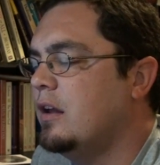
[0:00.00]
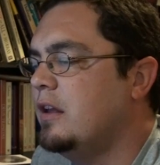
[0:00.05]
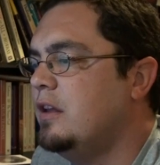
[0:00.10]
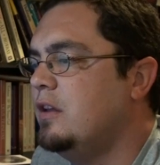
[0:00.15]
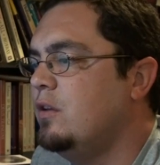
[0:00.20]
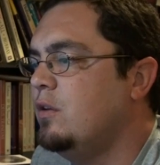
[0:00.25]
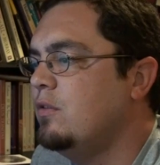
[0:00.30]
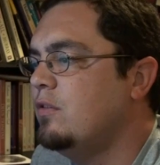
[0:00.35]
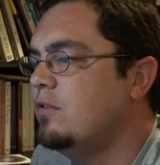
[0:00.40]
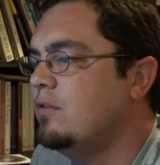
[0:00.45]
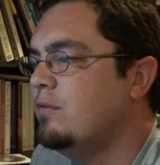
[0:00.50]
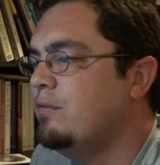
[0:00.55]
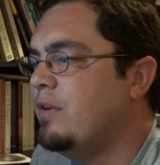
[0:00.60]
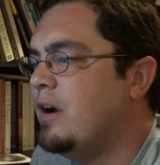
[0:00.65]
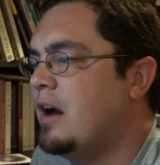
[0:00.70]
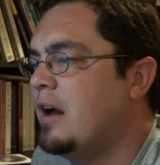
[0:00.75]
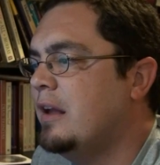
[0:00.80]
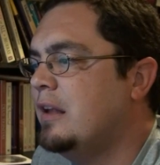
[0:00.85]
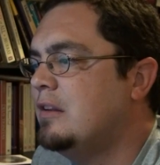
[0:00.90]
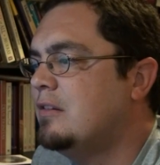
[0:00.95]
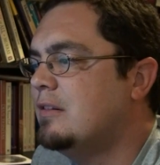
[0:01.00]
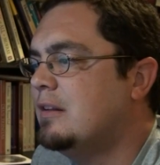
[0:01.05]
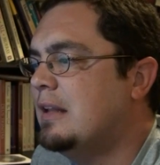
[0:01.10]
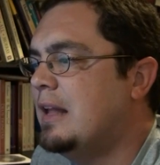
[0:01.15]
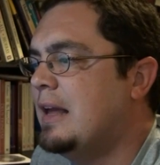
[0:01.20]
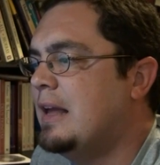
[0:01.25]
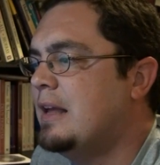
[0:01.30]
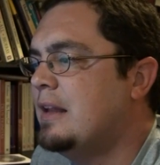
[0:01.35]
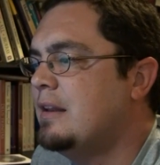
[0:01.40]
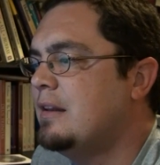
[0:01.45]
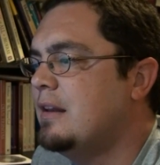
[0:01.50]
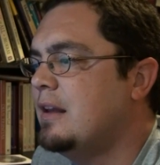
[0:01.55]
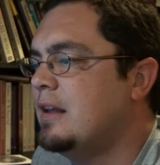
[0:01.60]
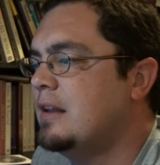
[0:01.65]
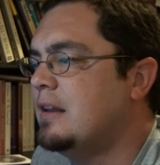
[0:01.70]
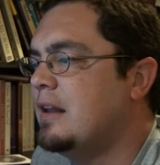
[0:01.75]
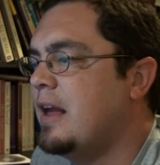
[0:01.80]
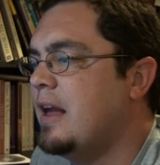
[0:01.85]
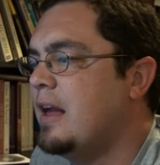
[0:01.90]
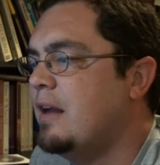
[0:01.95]
he uses vines, land,
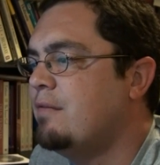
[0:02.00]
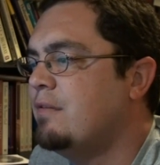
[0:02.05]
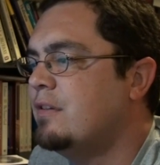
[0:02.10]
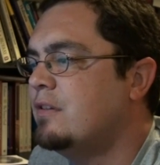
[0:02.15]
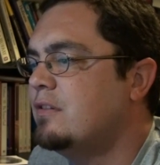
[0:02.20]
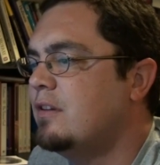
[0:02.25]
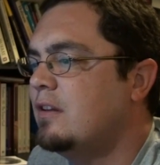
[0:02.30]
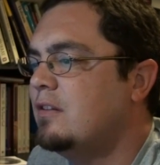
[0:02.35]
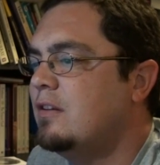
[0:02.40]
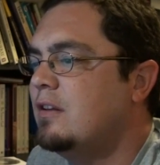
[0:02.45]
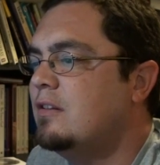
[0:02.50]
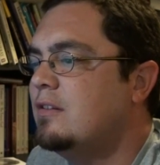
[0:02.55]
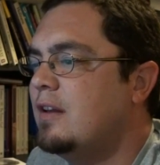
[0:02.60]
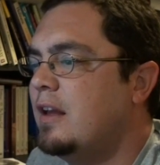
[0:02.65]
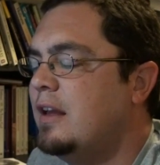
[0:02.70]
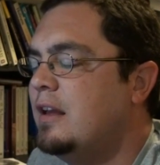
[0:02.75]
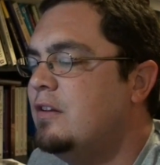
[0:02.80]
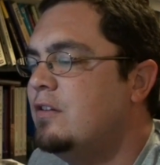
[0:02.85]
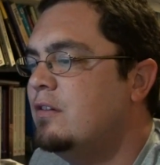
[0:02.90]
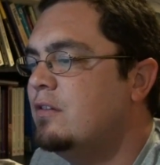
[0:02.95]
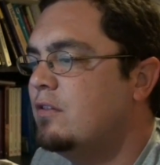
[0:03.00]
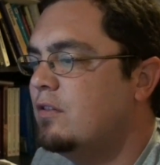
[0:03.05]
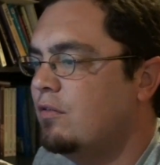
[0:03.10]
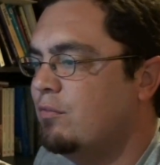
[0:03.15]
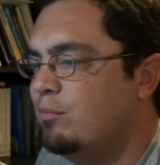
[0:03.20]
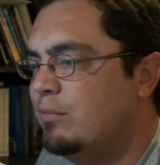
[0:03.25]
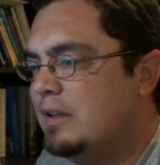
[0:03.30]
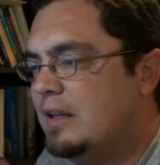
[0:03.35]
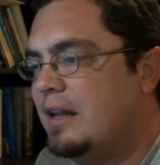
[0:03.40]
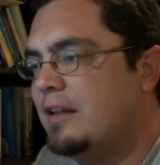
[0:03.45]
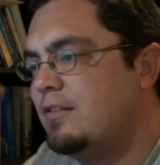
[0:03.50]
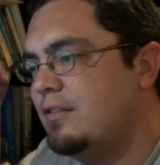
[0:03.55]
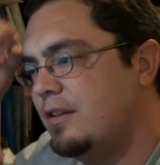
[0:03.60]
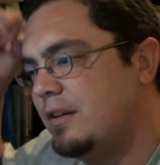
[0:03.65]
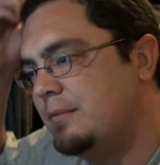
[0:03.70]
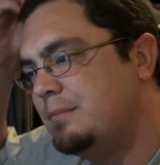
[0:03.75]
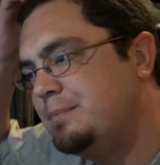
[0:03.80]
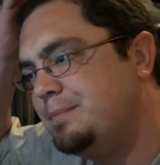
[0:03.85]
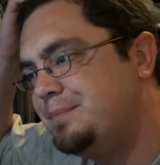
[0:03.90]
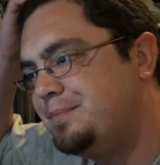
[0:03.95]
and heavens as his agents of
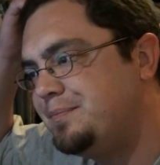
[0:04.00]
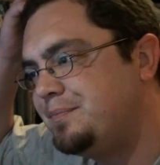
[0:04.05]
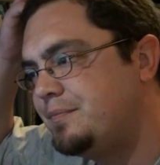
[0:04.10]
blessing.